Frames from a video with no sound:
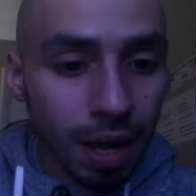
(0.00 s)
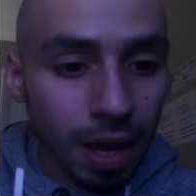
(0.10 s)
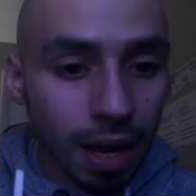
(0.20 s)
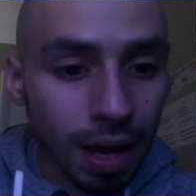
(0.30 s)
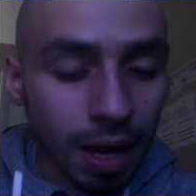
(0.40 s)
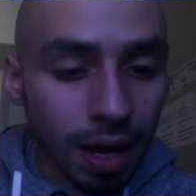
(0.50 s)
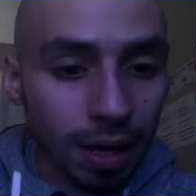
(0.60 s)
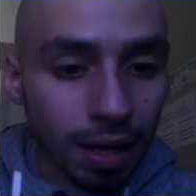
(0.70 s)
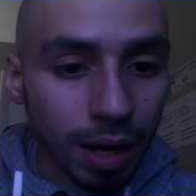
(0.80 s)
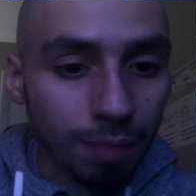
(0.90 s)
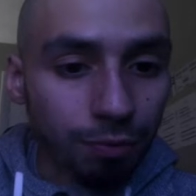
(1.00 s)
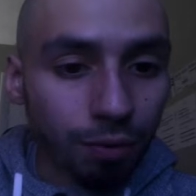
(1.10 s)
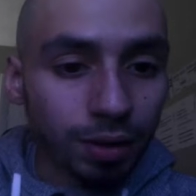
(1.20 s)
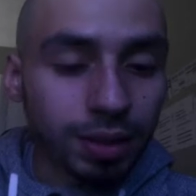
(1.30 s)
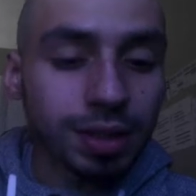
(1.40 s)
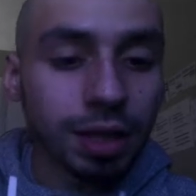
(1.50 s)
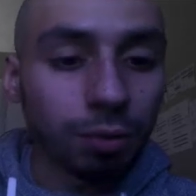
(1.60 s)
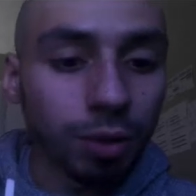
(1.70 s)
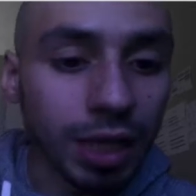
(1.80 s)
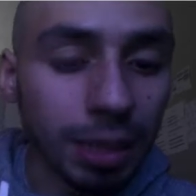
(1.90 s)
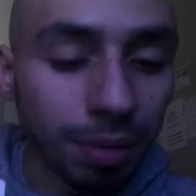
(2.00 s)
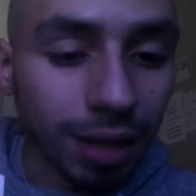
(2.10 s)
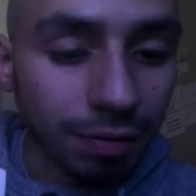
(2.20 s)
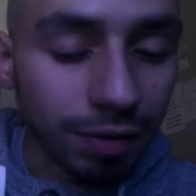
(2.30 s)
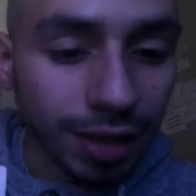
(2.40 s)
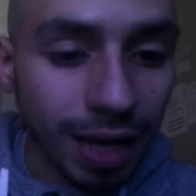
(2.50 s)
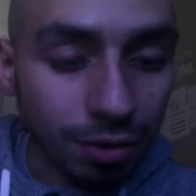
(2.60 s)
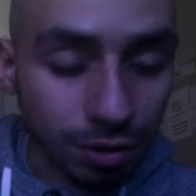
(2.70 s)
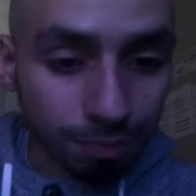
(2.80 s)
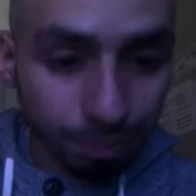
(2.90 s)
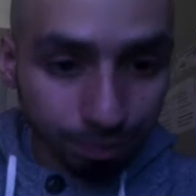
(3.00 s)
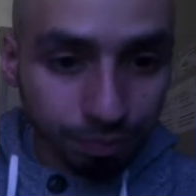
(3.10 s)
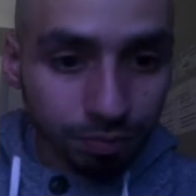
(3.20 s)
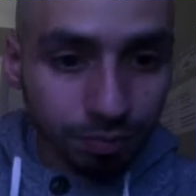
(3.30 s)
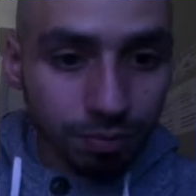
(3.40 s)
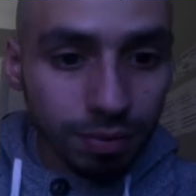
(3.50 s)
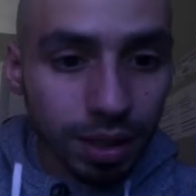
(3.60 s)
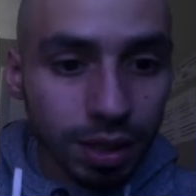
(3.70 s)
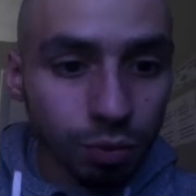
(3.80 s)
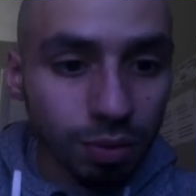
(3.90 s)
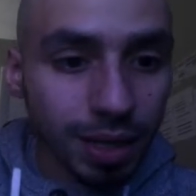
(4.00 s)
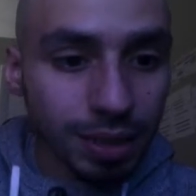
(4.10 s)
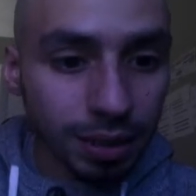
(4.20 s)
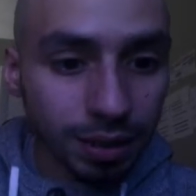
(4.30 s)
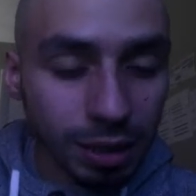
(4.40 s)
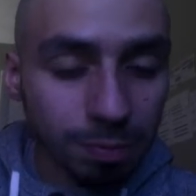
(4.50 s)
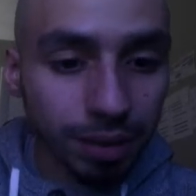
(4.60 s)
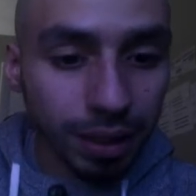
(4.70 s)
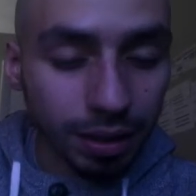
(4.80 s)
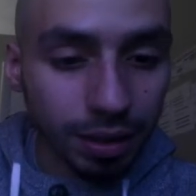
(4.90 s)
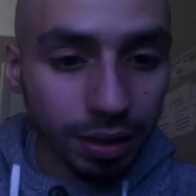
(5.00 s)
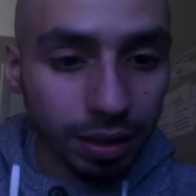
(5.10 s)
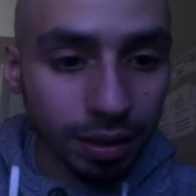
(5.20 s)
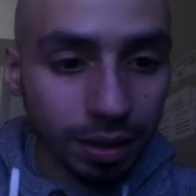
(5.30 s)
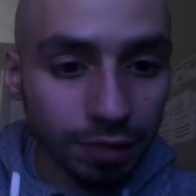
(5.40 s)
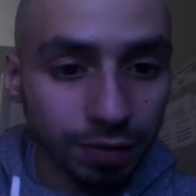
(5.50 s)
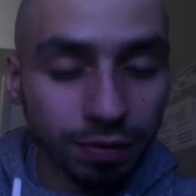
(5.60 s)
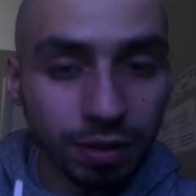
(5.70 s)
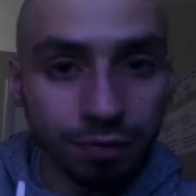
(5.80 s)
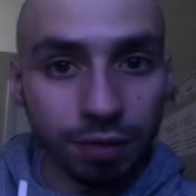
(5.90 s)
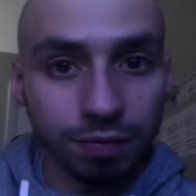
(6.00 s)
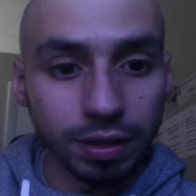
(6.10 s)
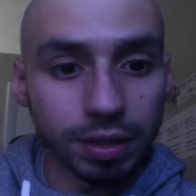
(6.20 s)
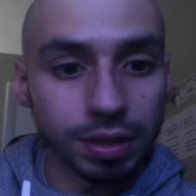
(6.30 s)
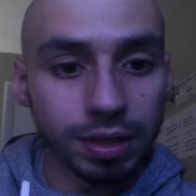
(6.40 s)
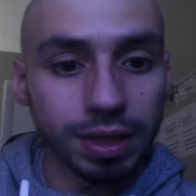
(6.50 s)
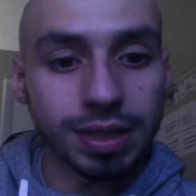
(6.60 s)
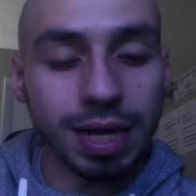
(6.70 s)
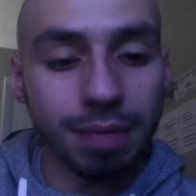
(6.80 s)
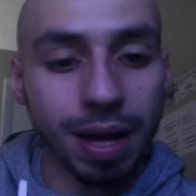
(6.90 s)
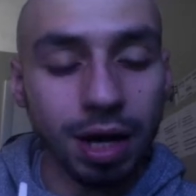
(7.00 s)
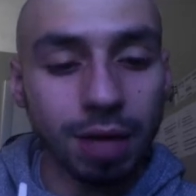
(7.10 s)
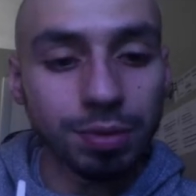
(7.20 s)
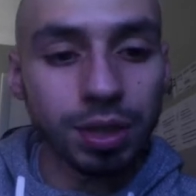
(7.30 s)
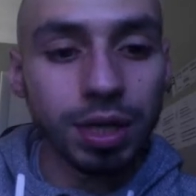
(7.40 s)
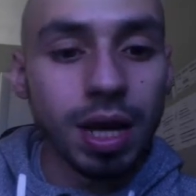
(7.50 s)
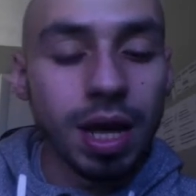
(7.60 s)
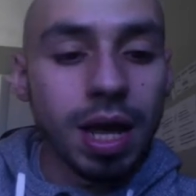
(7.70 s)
And up front, the seller would keep $11,000 because we basically split this 50-50. This is the assign back option.